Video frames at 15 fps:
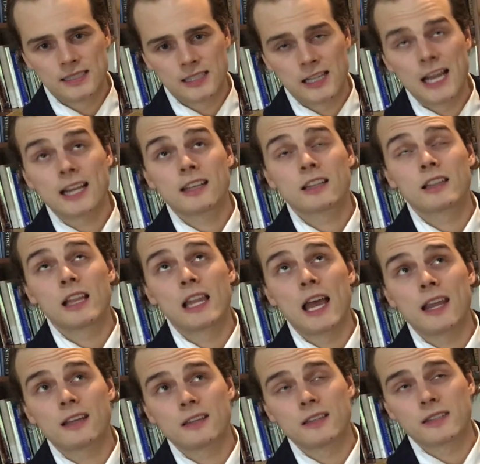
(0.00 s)
Click the
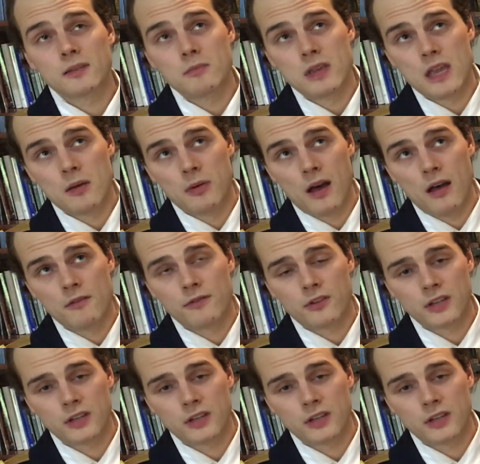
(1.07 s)
likeness of me above,